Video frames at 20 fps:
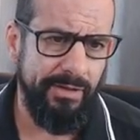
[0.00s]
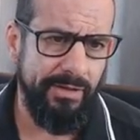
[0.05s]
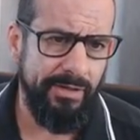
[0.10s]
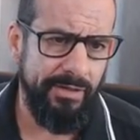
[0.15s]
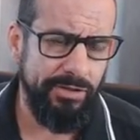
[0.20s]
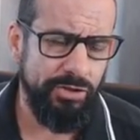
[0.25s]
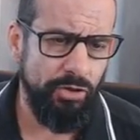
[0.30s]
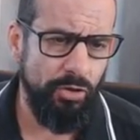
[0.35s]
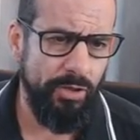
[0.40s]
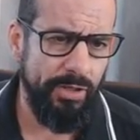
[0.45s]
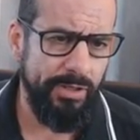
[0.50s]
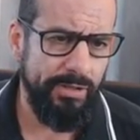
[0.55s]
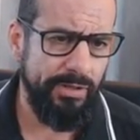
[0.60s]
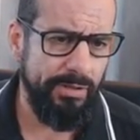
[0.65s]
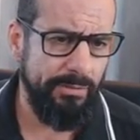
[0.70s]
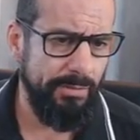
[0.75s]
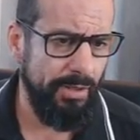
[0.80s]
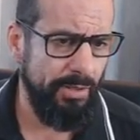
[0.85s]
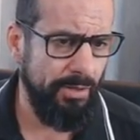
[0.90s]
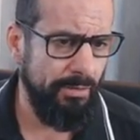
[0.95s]
join
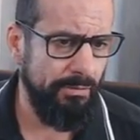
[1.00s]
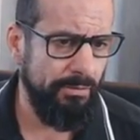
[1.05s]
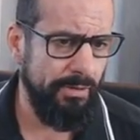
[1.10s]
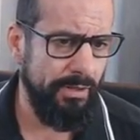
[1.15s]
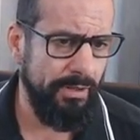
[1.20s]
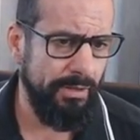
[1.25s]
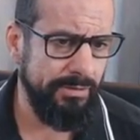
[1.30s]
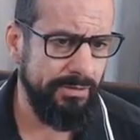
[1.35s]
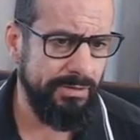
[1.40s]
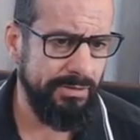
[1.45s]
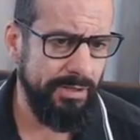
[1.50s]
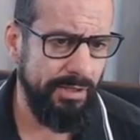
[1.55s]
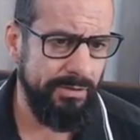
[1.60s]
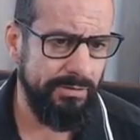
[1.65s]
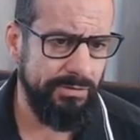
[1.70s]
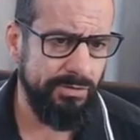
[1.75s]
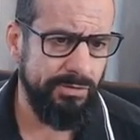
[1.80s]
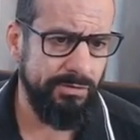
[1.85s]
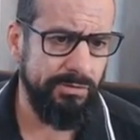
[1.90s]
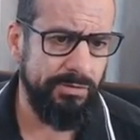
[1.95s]
them all and
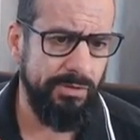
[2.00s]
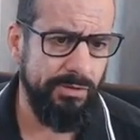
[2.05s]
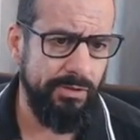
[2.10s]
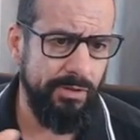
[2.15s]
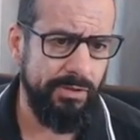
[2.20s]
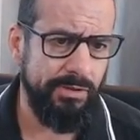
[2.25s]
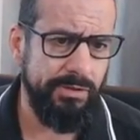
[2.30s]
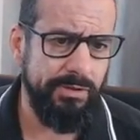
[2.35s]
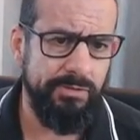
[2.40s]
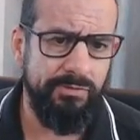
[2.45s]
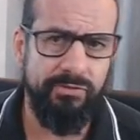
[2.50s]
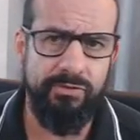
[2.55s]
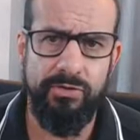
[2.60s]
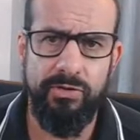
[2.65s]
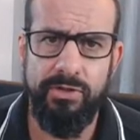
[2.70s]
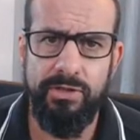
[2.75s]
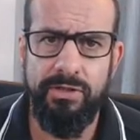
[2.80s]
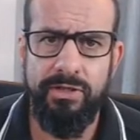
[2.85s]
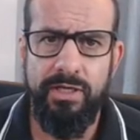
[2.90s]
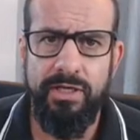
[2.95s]
sends to the order
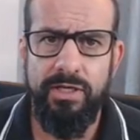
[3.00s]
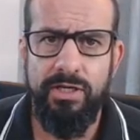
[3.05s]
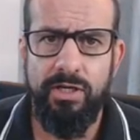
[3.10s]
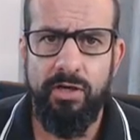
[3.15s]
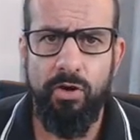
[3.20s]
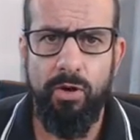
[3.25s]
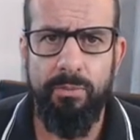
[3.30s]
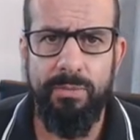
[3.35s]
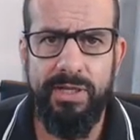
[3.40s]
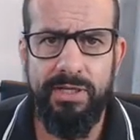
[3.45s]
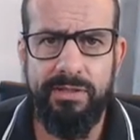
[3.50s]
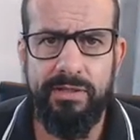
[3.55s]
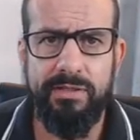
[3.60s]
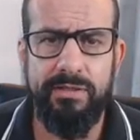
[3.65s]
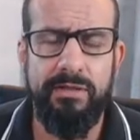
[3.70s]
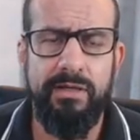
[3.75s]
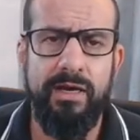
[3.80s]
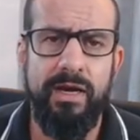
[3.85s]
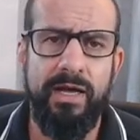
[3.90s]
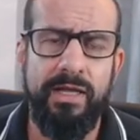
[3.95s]
for
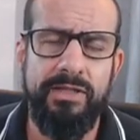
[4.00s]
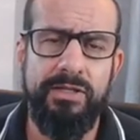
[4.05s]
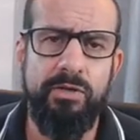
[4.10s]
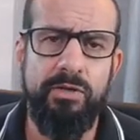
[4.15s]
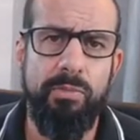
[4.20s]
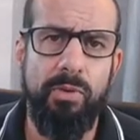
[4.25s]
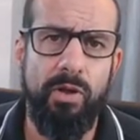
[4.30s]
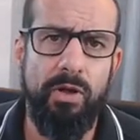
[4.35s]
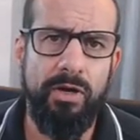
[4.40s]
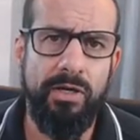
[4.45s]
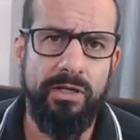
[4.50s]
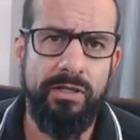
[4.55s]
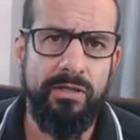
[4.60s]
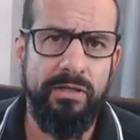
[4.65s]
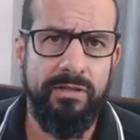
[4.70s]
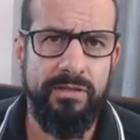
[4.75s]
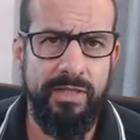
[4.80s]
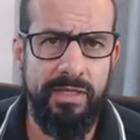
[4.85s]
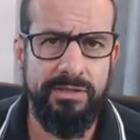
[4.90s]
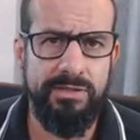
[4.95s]
committing a new block
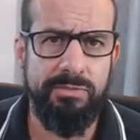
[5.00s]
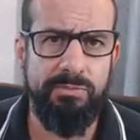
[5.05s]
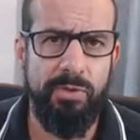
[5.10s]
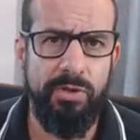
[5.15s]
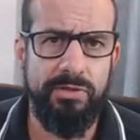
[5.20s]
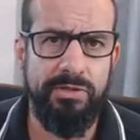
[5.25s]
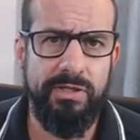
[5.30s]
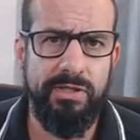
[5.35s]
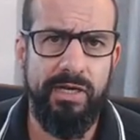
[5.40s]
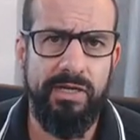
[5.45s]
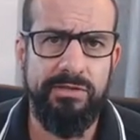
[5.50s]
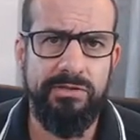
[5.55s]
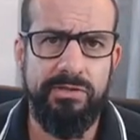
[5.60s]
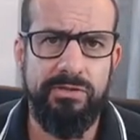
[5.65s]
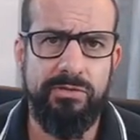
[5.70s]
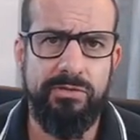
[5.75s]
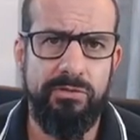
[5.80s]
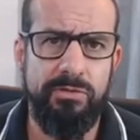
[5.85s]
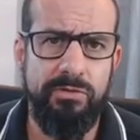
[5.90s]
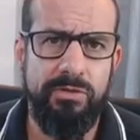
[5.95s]
that's
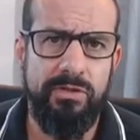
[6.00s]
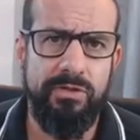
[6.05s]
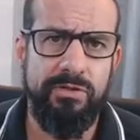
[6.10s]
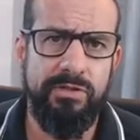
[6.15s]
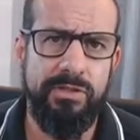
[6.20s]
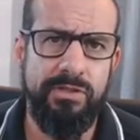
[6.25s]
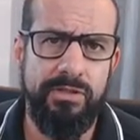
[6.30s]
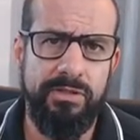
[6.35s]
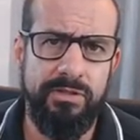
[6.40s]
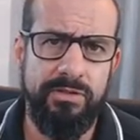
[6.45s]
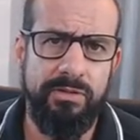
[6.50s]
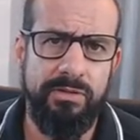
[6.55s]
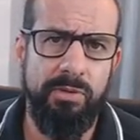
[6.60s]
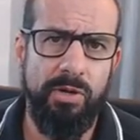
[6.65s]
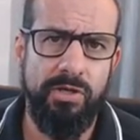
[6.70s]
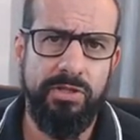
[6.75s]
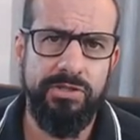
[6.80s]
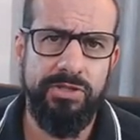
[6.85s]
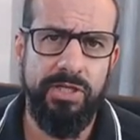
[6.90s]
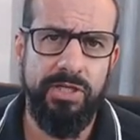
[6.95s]
broadcast to the
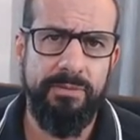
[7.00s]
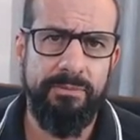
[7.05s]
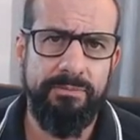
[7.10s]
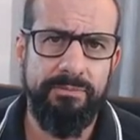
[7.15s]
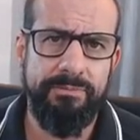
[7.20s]
blockchain.